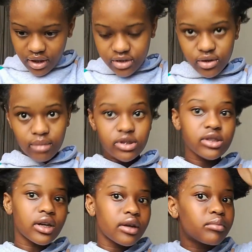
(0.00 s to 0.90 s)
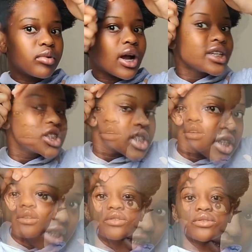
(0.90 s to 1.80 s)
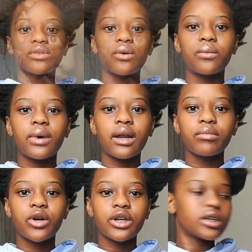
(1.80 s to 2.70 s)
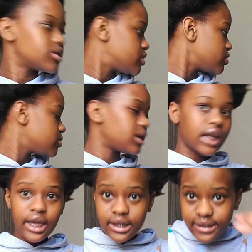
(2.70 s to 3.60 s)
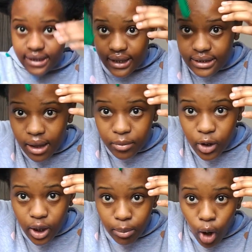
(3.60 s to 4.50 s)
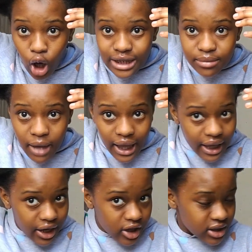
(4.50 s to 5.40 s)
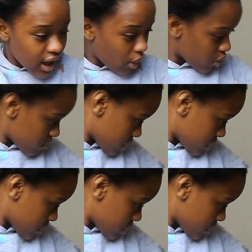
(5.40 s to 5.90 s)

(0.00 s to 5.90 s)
So I'm just gonna brush. So what I'm gonna do next is I'm gonna part my hair down the